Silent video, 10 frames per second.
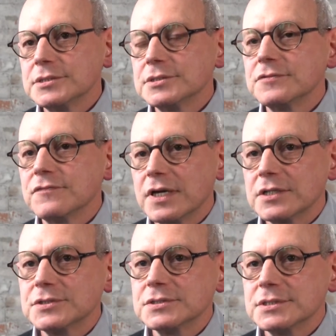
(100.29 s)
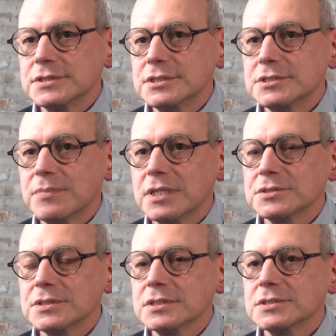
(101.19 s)
as an infectious disease
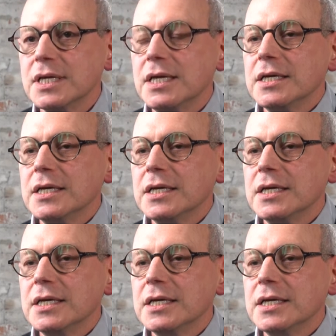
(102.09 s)
specialist,